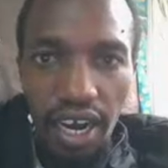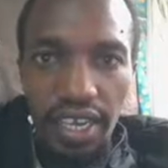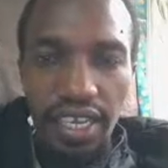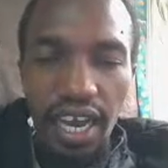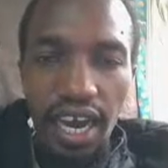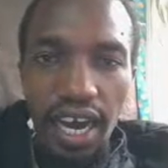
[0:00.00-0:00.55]

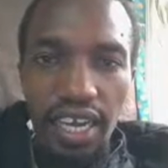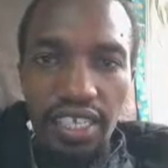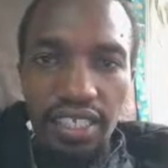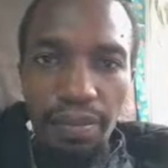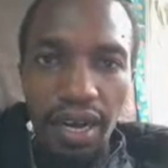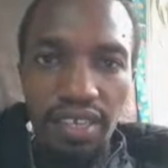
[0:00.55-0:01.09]
Yeah, it
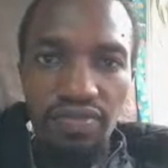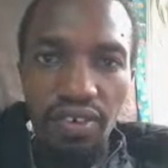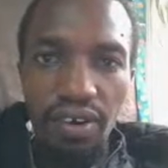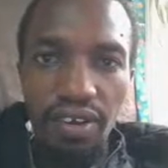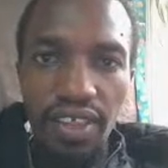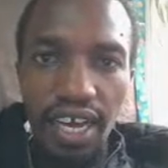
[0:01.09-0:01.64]
must
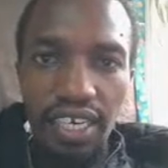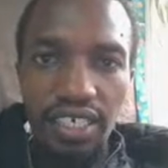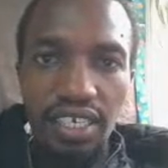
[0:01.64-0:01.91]
follow that